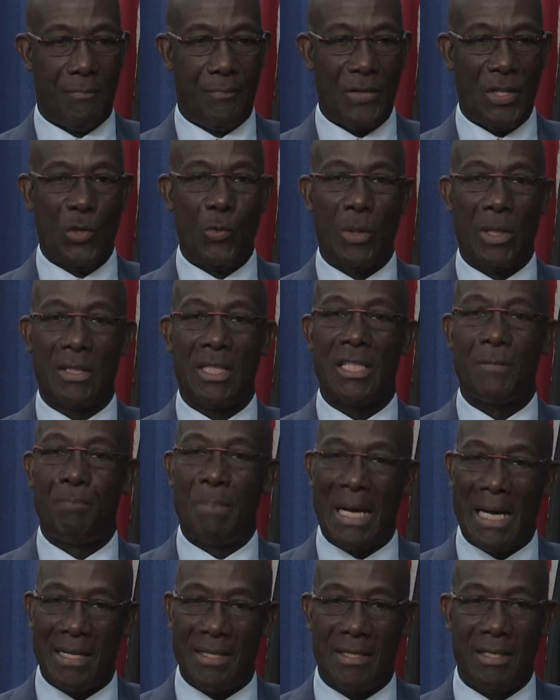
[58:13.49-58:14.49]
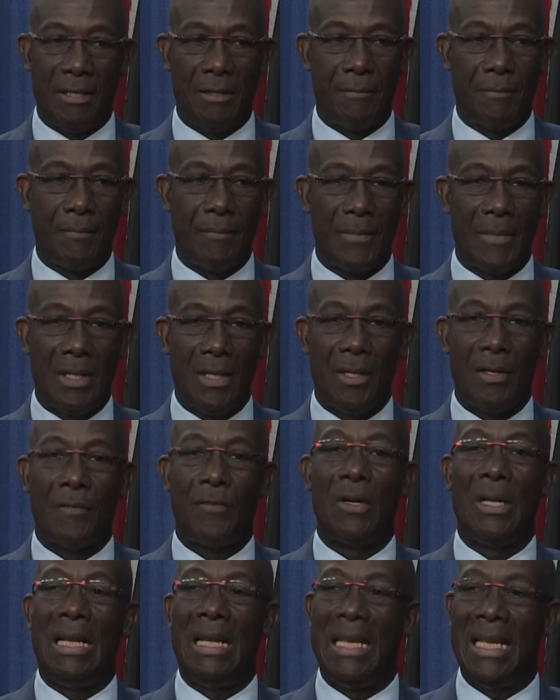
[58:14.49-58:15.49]
is what is passing
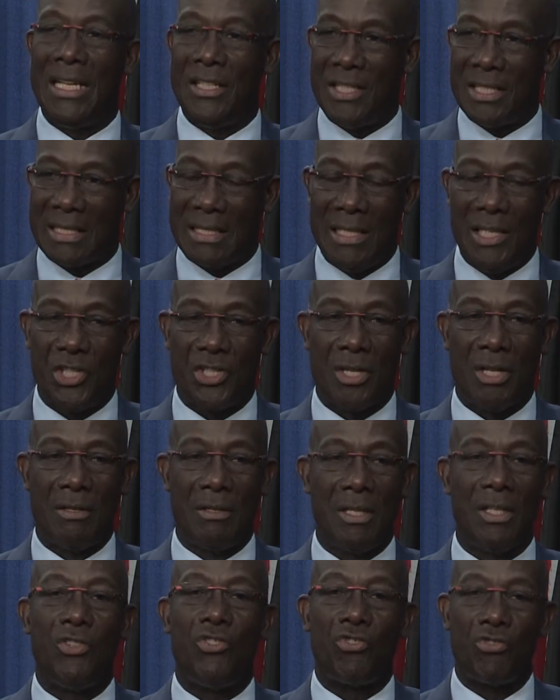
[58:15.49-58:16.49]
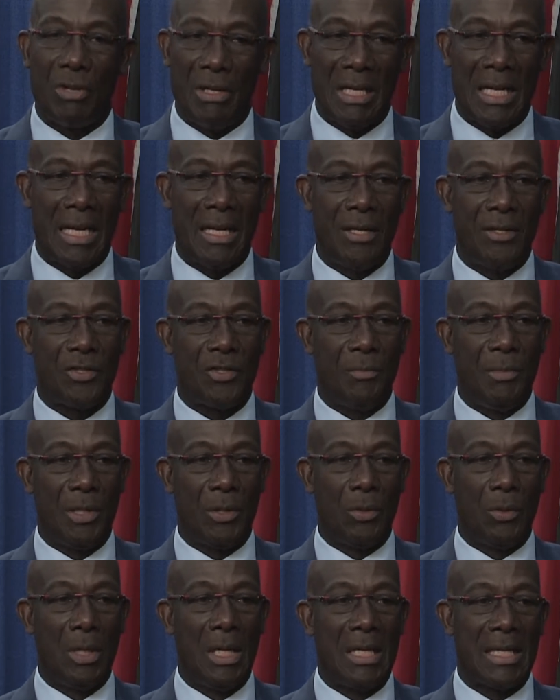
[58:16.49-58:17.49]
for legislation in Trinidad and
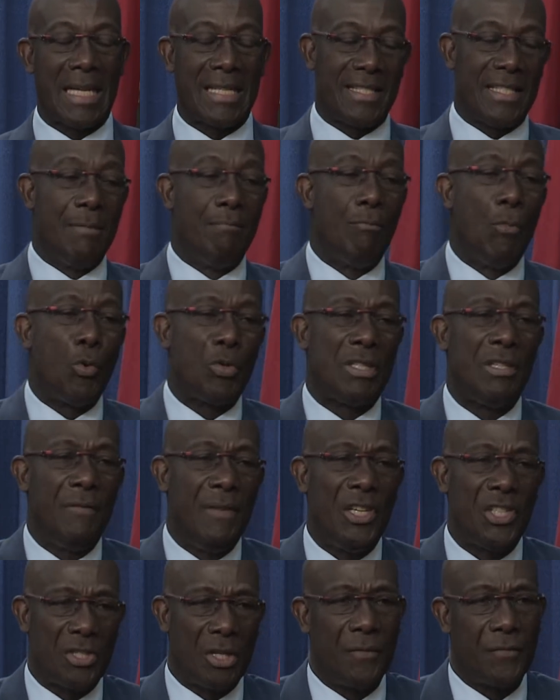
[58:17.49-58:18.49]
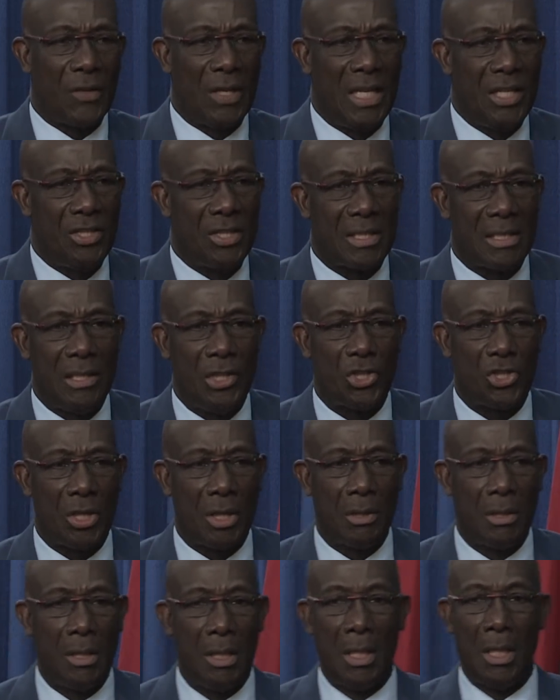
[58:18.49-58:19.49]
Tobago. That's the motivation for legislation.
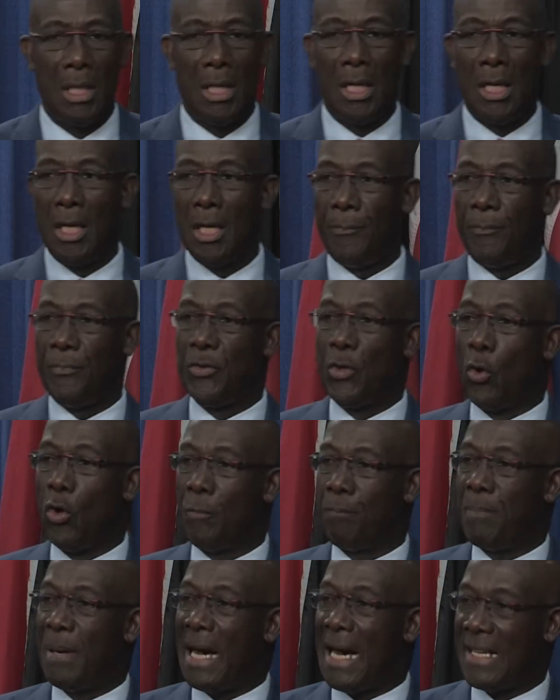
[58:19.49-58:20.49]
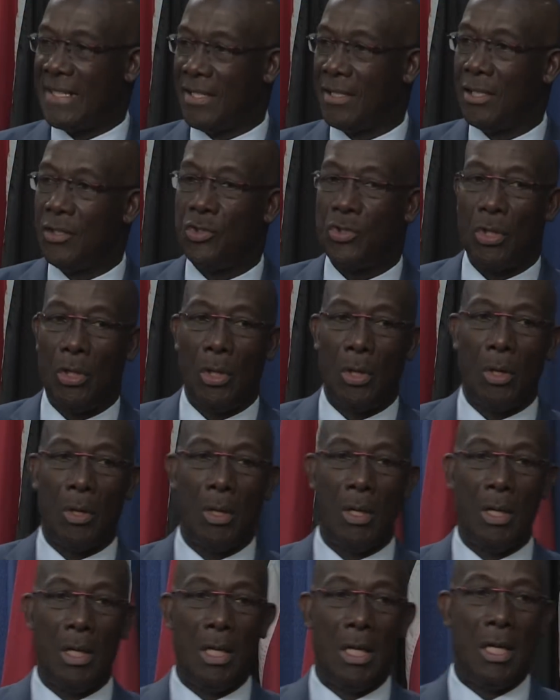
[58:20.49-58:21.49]
Don't pass it into law
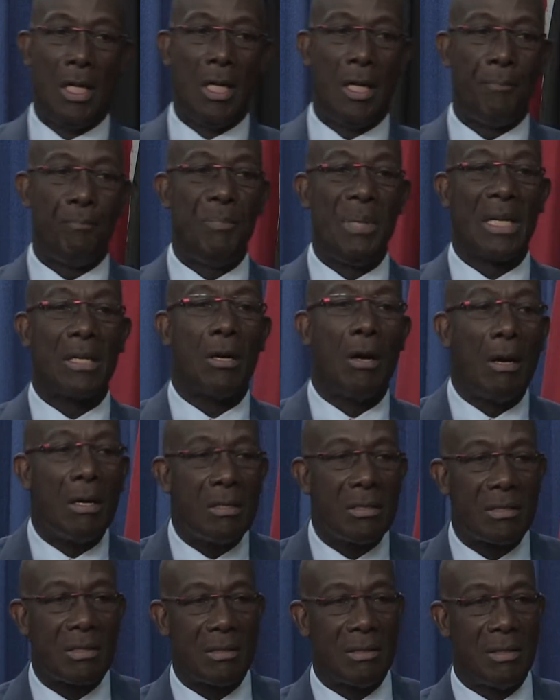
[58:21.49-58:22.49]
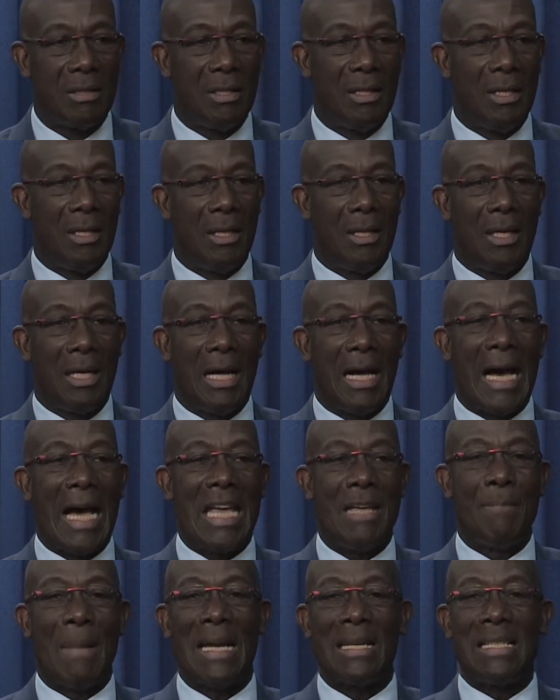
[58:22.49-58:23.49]
because
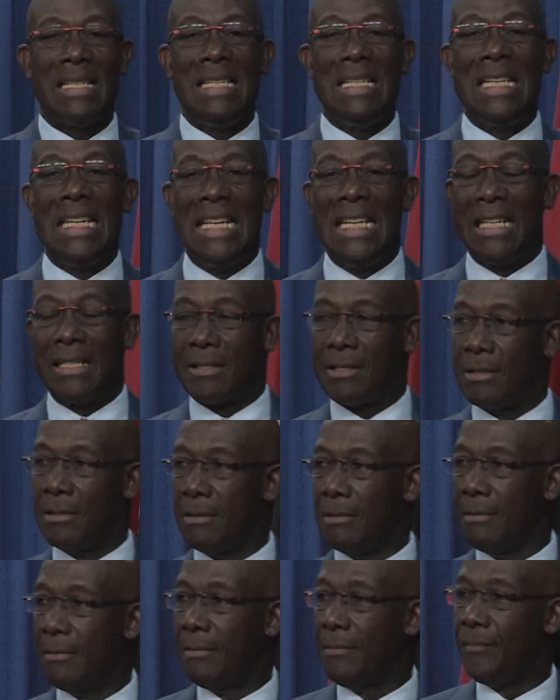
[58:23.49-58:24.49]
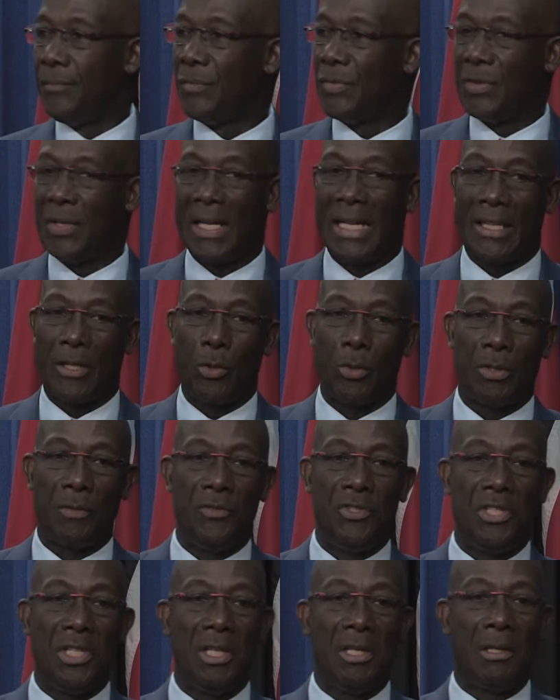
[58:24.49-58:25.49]
I might need it to get out of
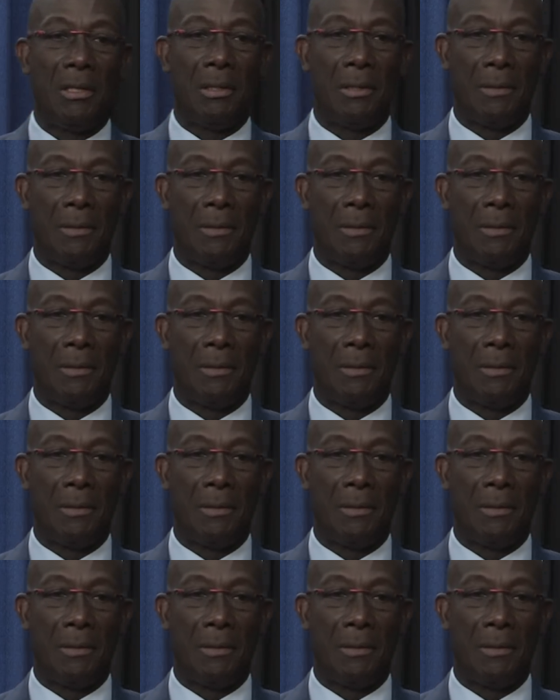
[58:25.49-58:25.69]
jail.